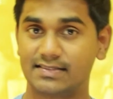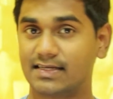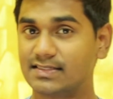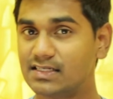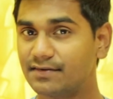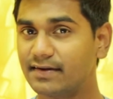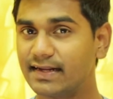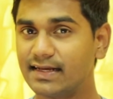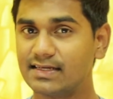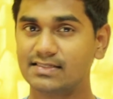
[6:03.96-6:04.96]

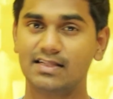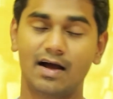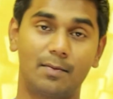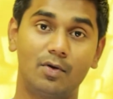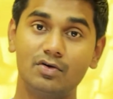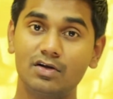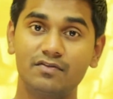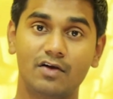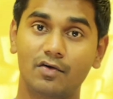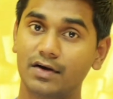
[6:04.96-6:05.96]
Sensitivity is the amount
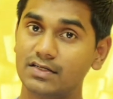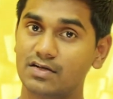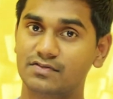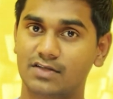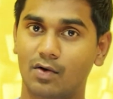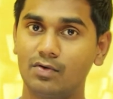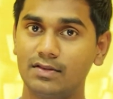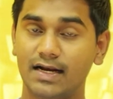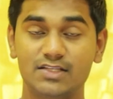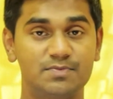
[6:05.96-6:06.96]
of loudness of
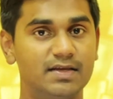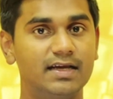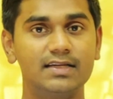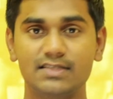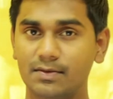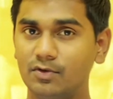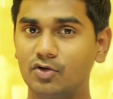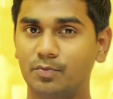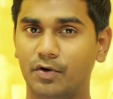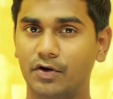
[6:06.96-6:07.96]
sound that a speaker is able
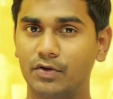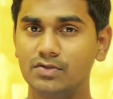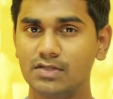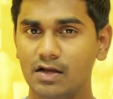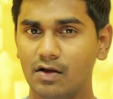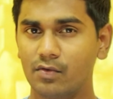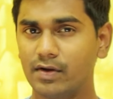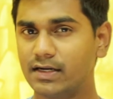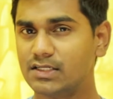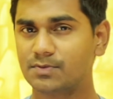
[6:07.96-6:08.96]
to produce
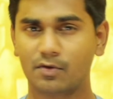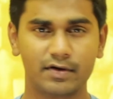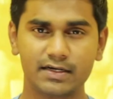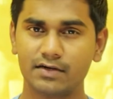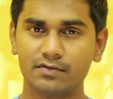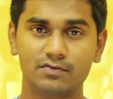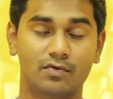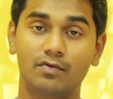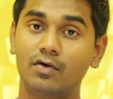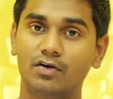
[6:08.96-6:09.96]
when it is provided with
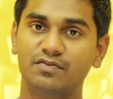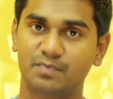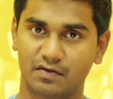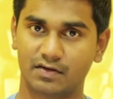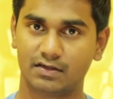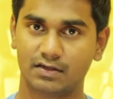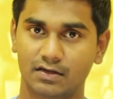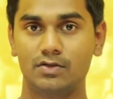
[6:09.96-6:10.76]
1 watt of power.